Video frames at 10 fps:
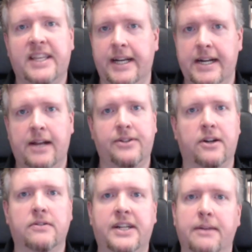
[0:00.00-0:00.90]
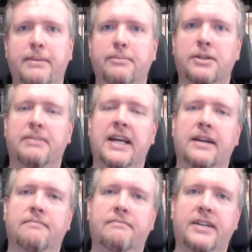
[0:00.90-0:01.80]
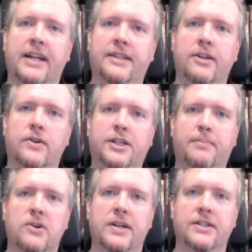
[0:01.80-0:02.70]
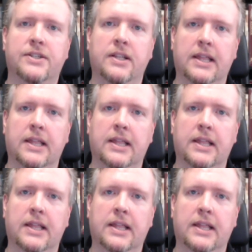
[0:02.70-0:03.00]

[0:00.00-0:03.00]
Get it out there. Get people to play it. Get their experience.